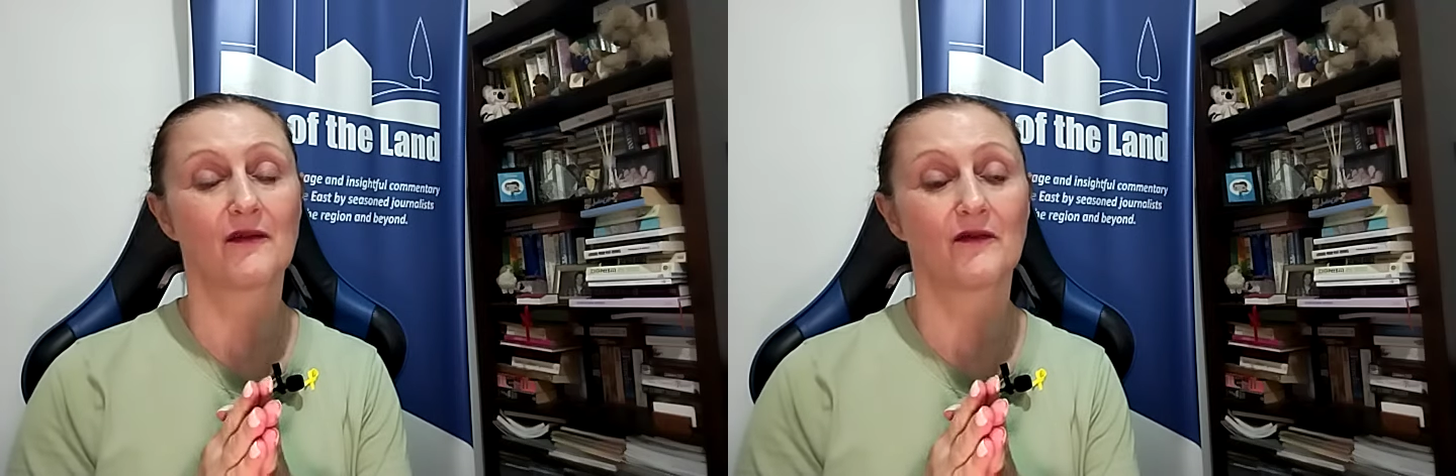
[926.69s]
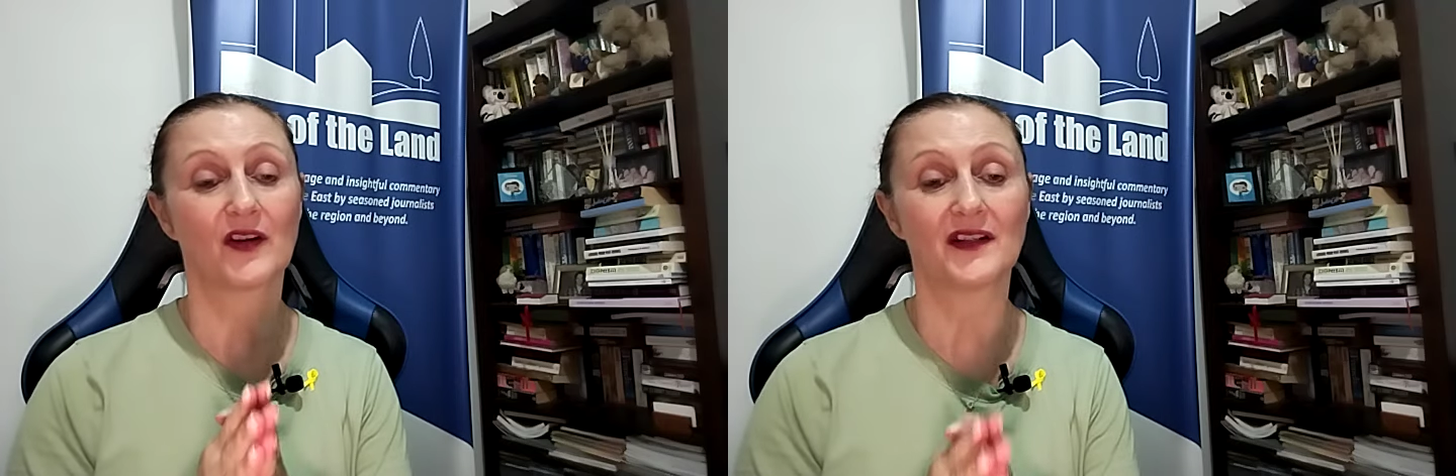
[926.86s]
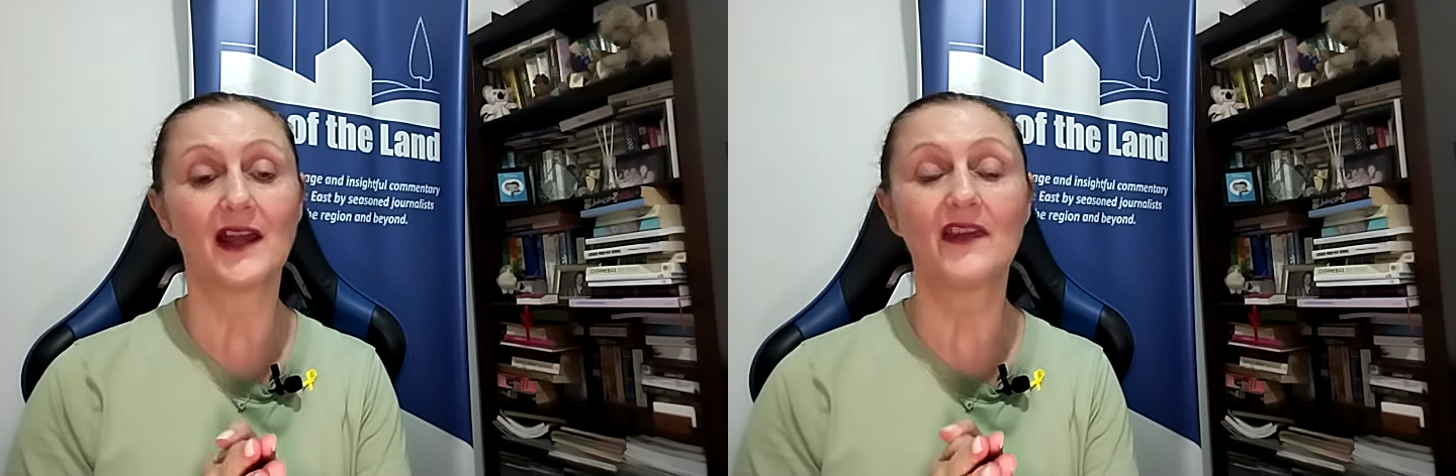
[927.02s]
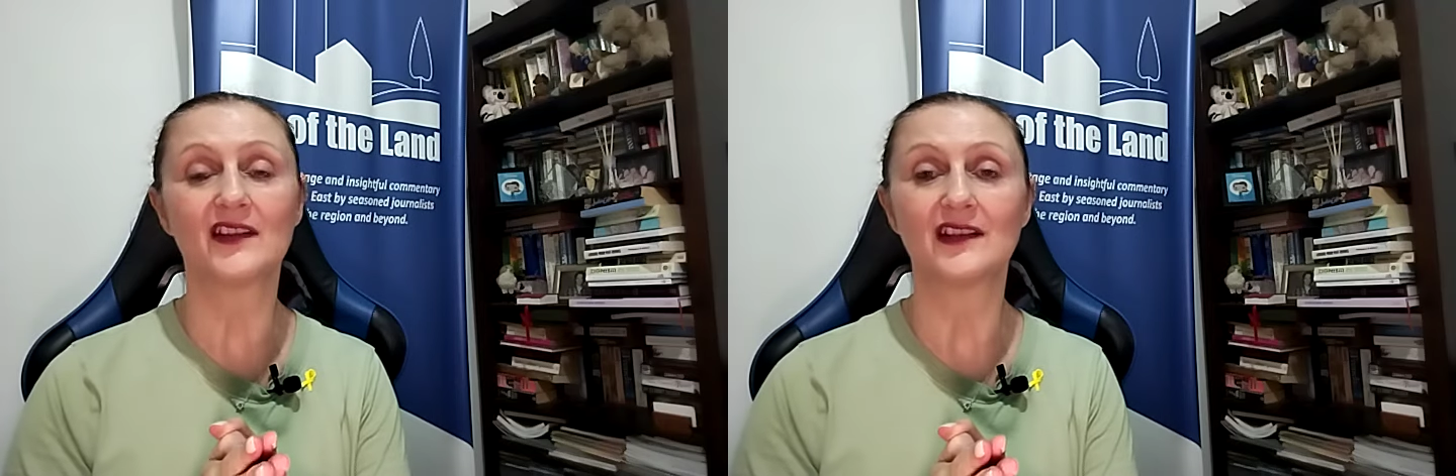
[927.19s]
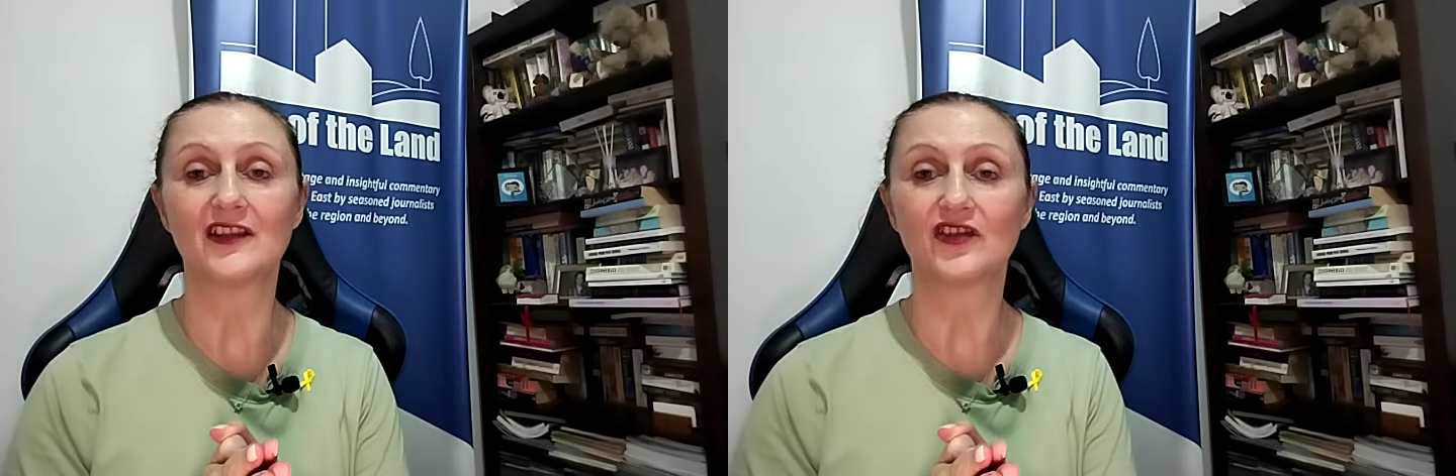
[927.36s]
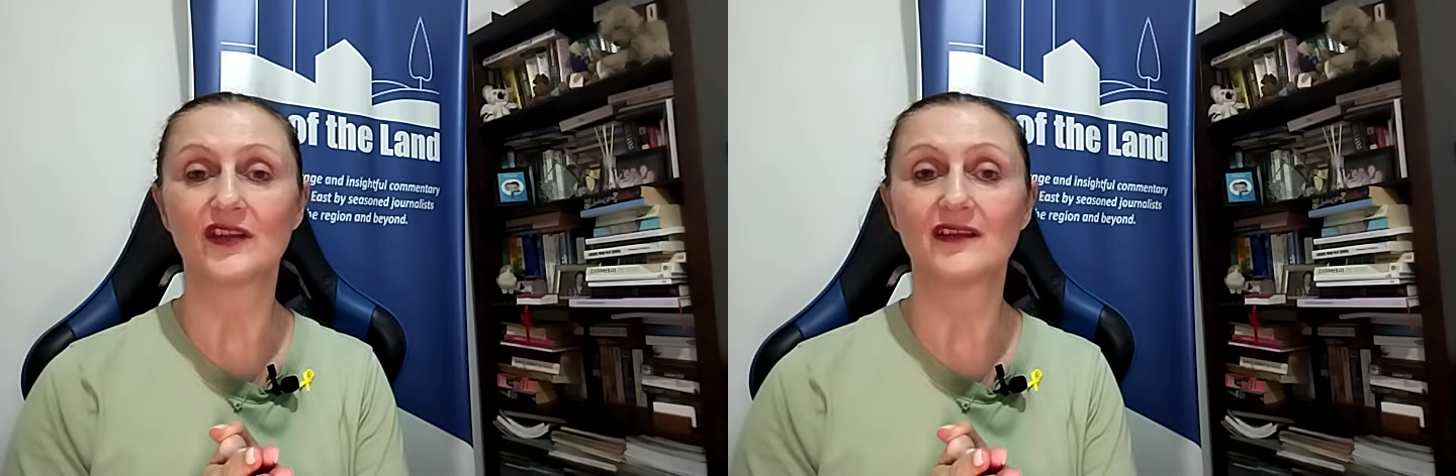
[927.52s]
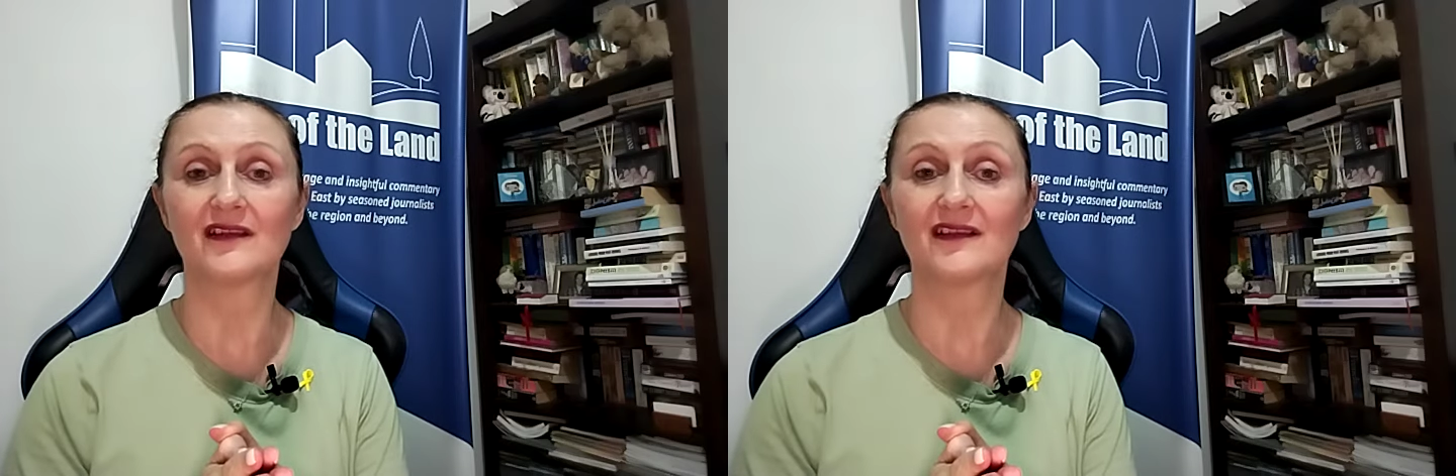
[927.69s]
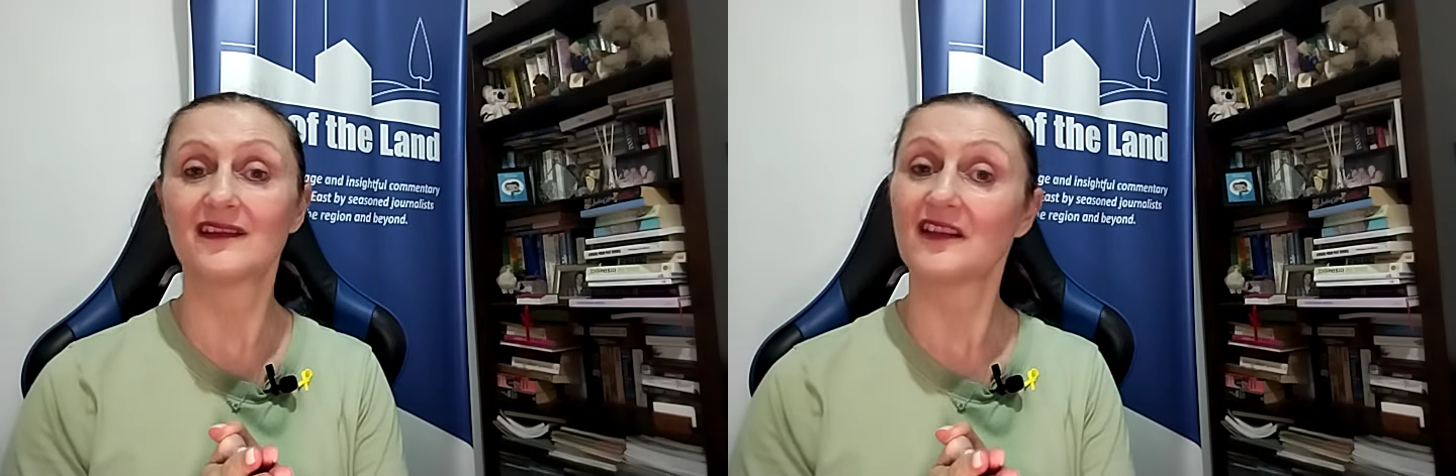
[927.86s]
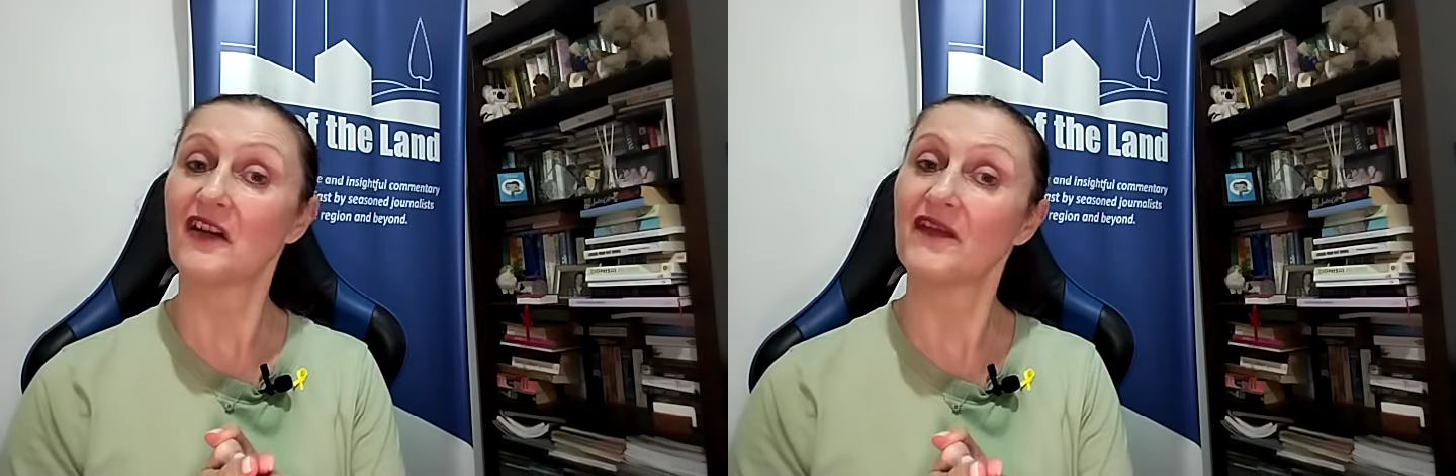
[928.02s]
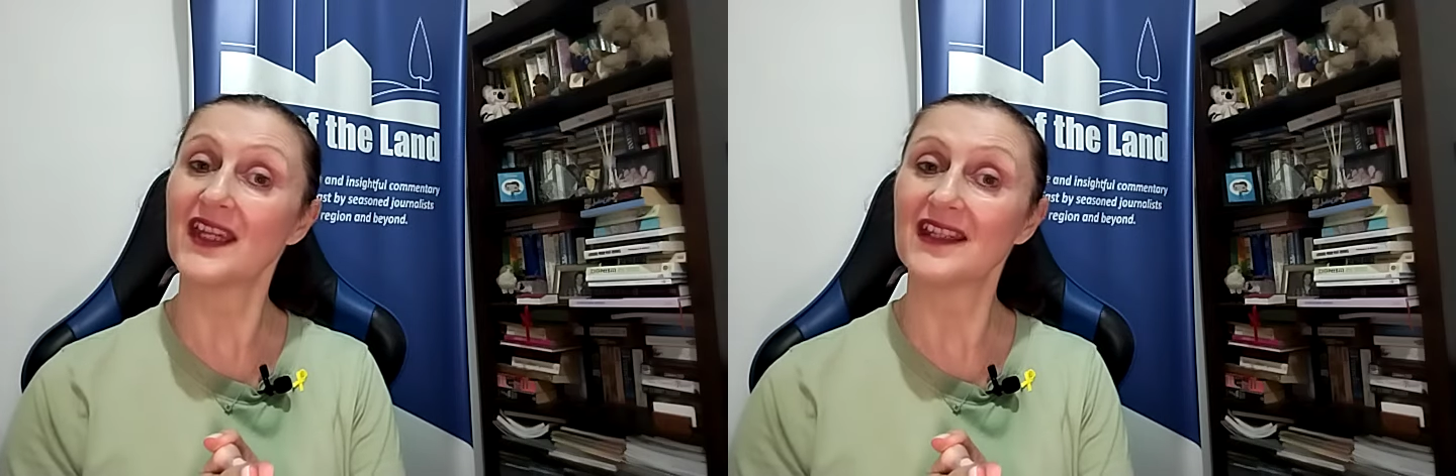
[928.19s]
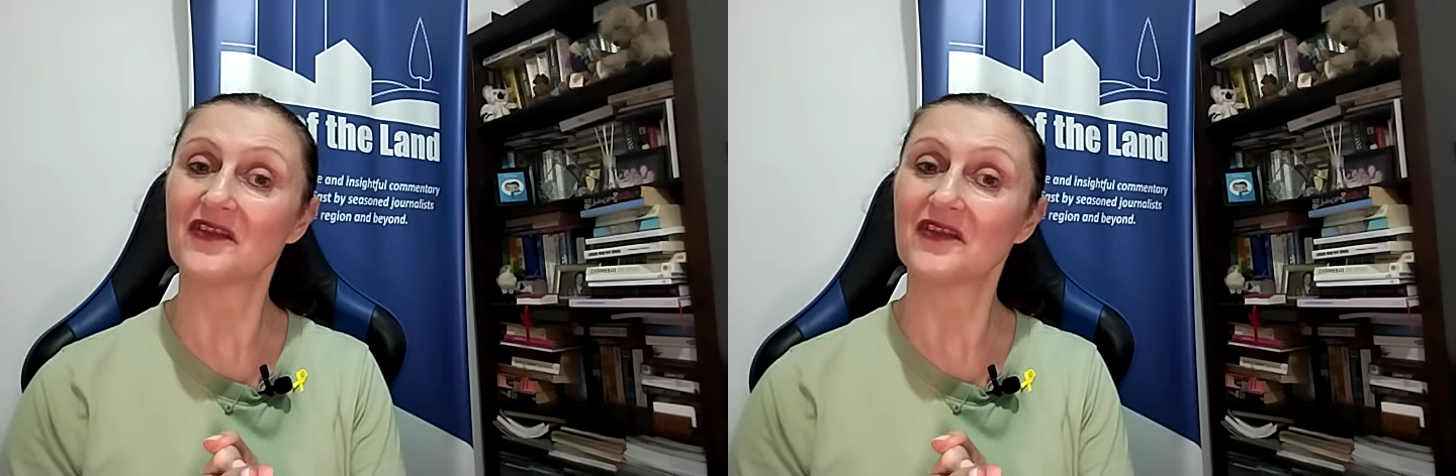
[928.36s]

for another edition of the